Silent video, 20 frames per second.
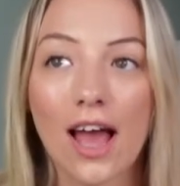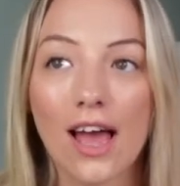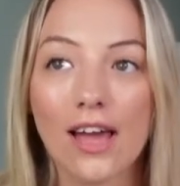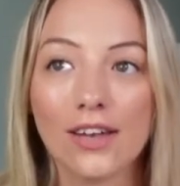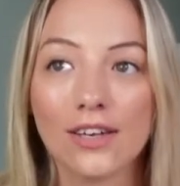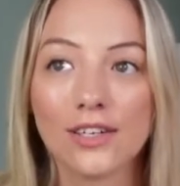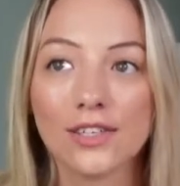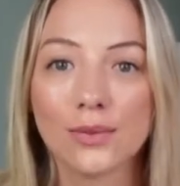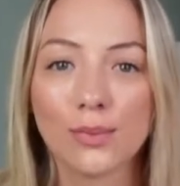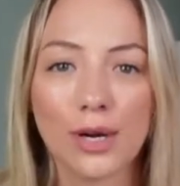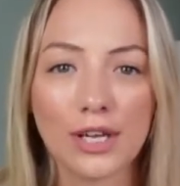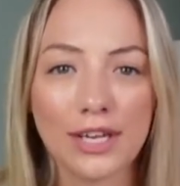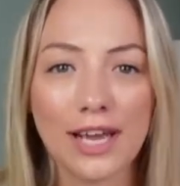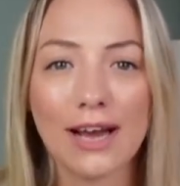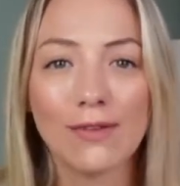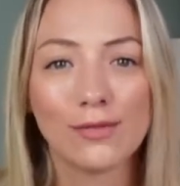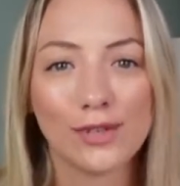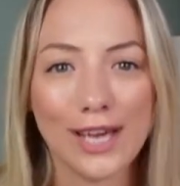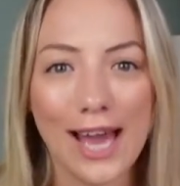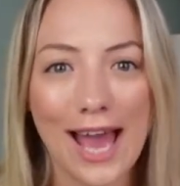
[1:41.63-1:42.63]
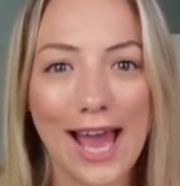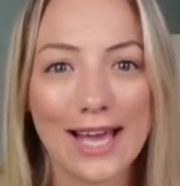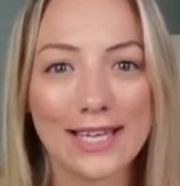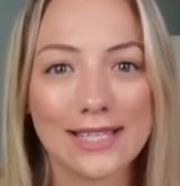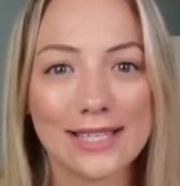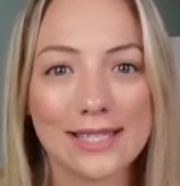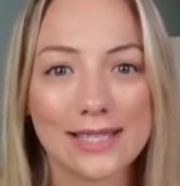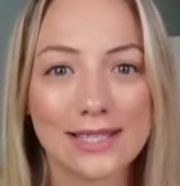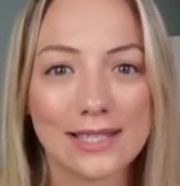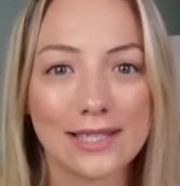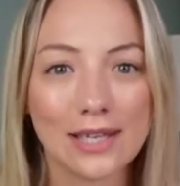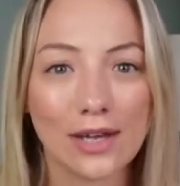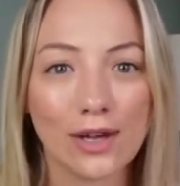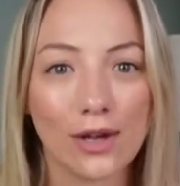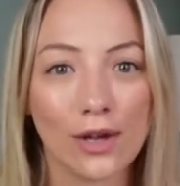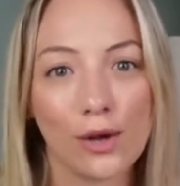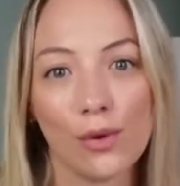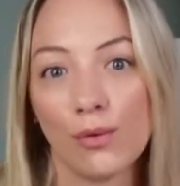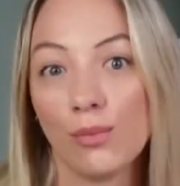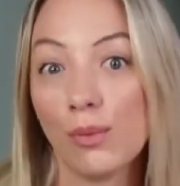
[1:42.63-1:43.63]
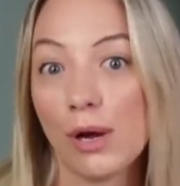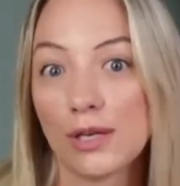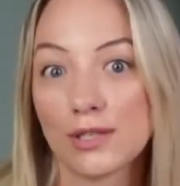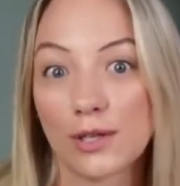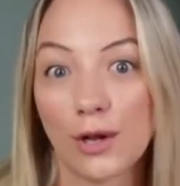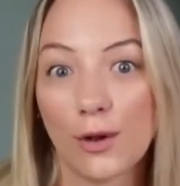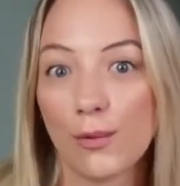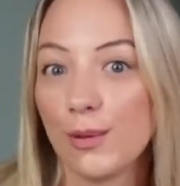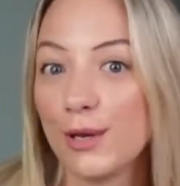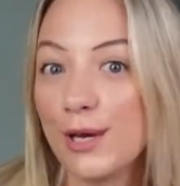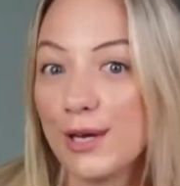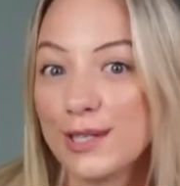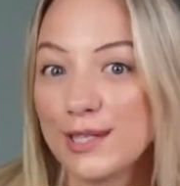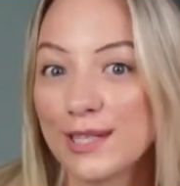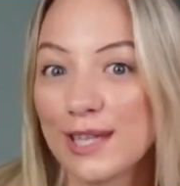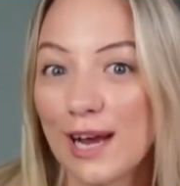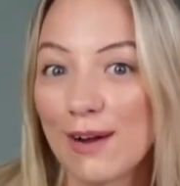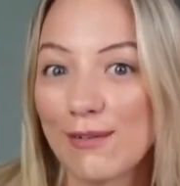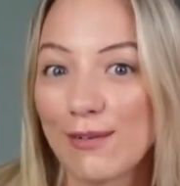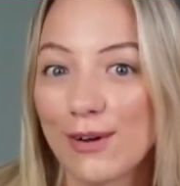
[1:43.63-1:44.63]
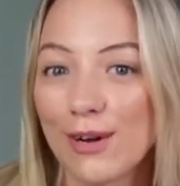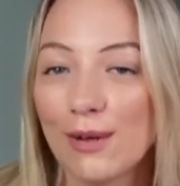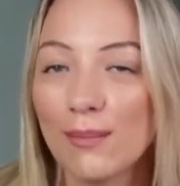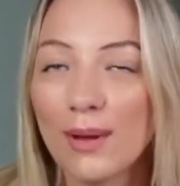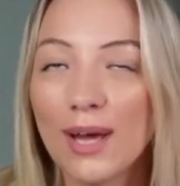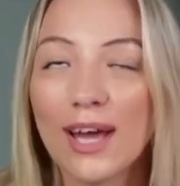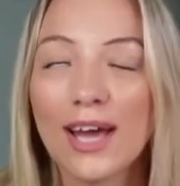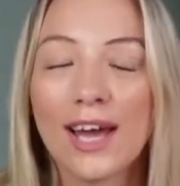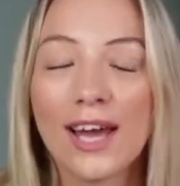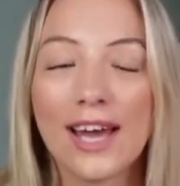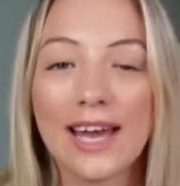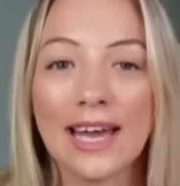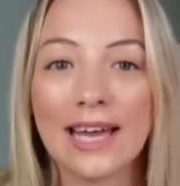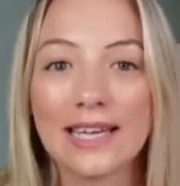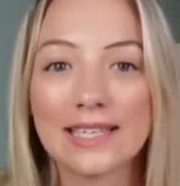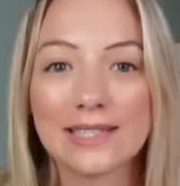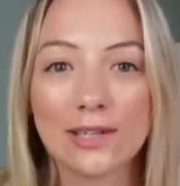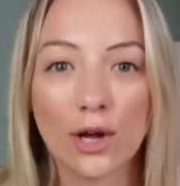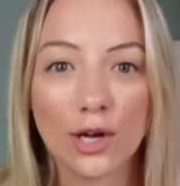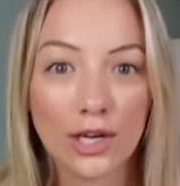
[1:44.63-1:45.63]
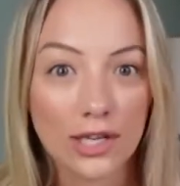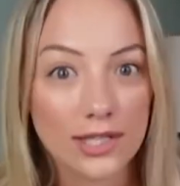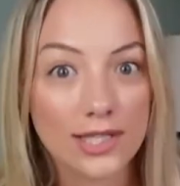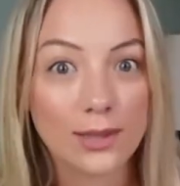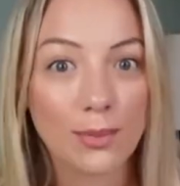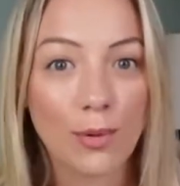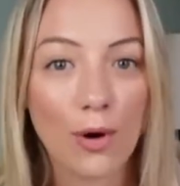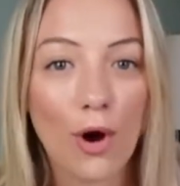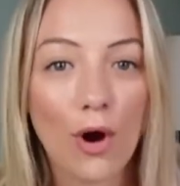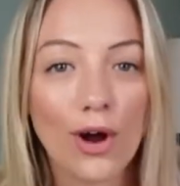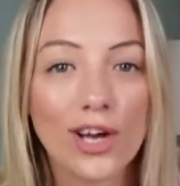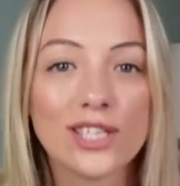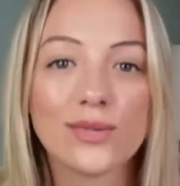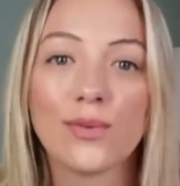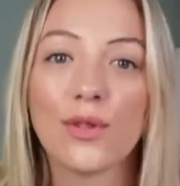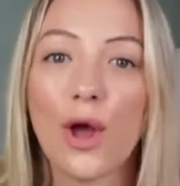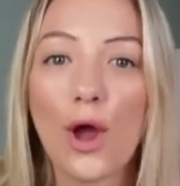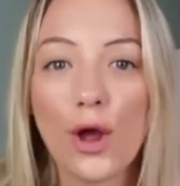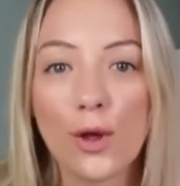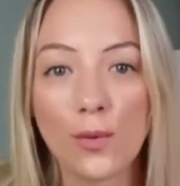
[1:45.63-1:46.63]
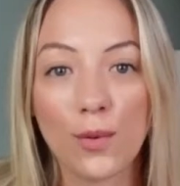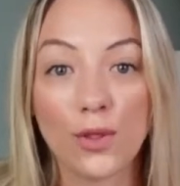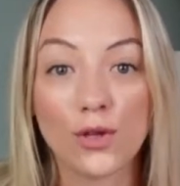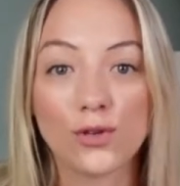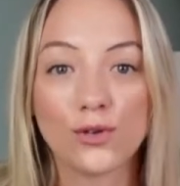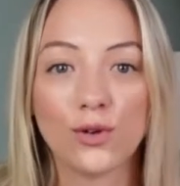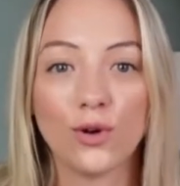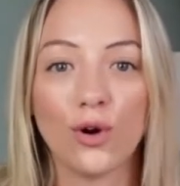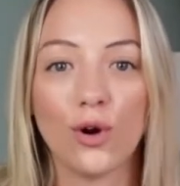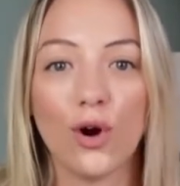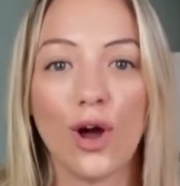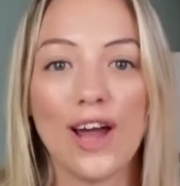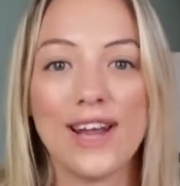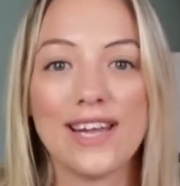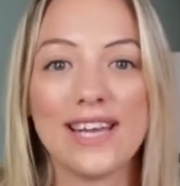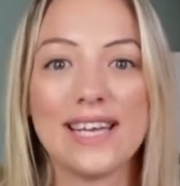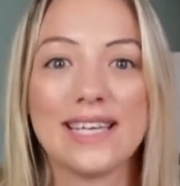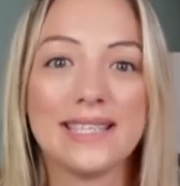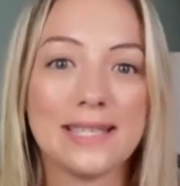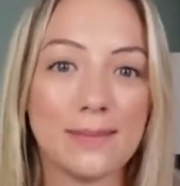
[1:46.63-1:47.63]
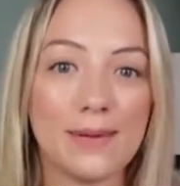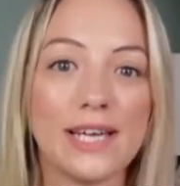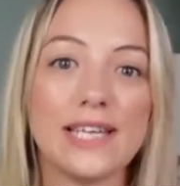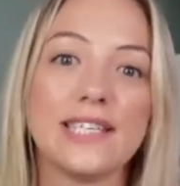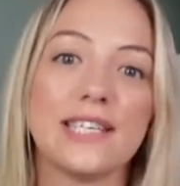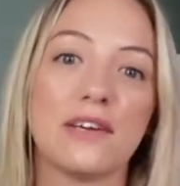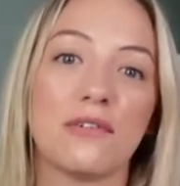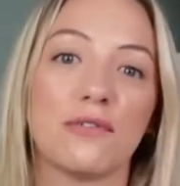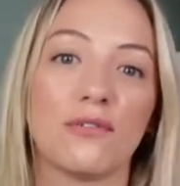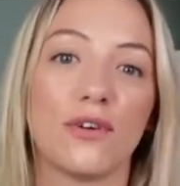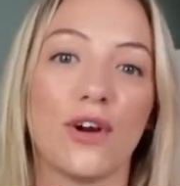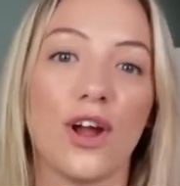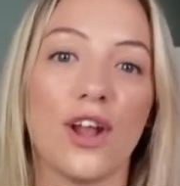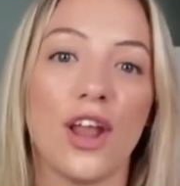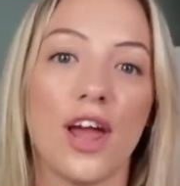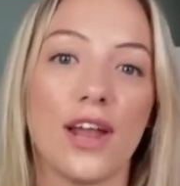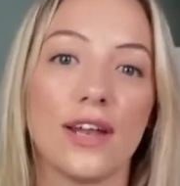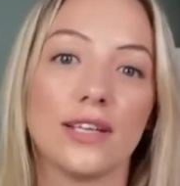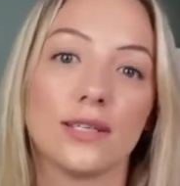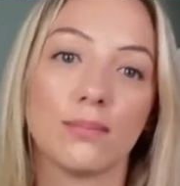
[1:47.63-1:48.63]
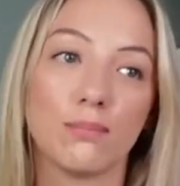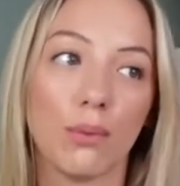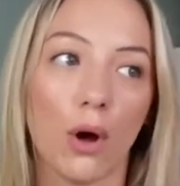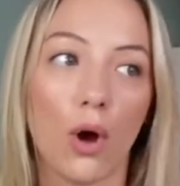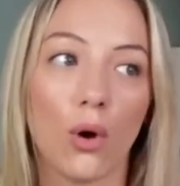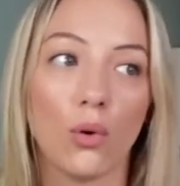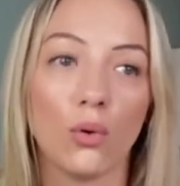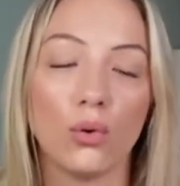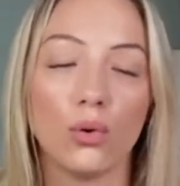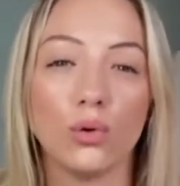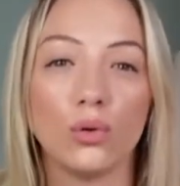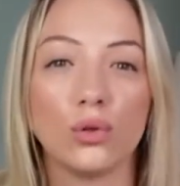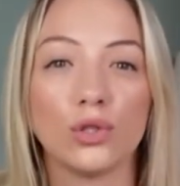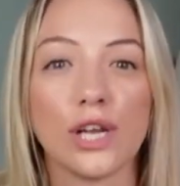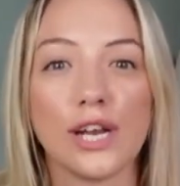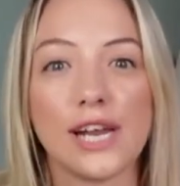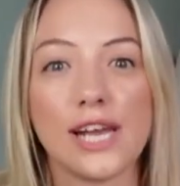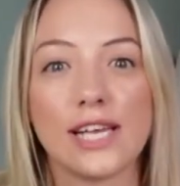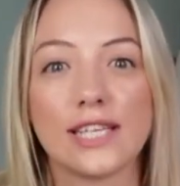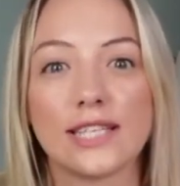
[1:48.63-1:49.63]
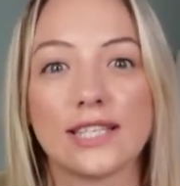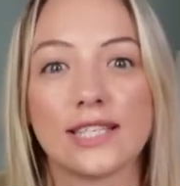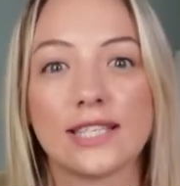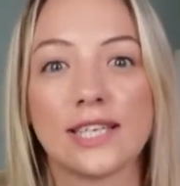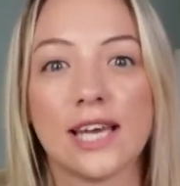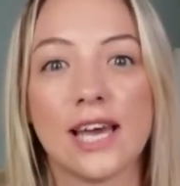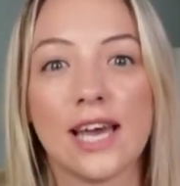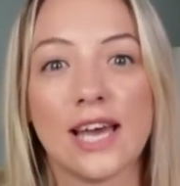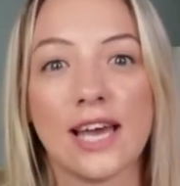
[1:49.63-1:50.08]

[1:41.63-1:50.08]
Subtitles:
And when you have guests who are most likely using that room, it's like a surprise when they open the door, and it is a bit different and it's bold and it's